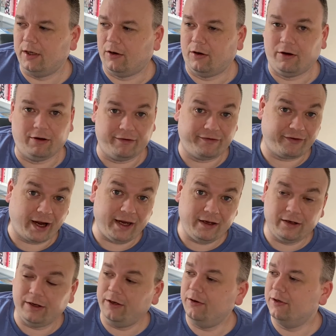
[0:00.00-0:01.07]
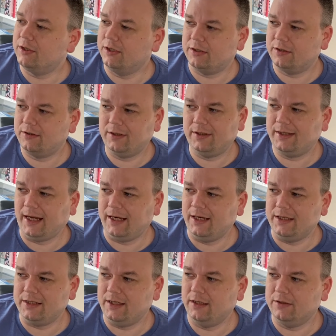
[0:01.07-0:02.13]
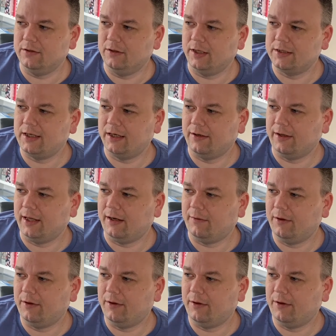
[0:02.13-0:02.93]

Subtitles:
or frightened to use. It's dead easy. So let's click on that